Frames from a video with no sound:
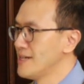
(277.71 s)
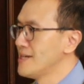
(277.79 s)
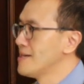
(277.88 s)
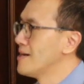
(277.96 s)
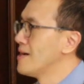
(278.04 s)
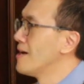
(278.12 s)

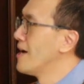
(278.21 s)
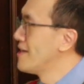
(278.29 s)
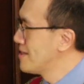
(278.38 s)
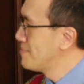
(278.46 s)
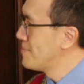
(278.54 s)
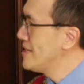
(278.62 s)
And the
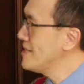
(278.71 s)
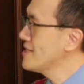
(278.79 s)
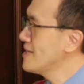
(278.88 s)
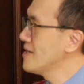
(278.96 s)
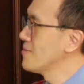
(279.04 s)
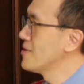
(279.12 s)
minister will
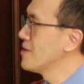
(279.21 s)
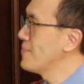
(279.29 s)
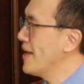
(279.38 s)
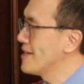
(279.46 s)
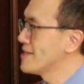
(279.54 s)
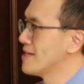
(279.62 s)
pass
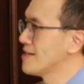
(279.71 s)
the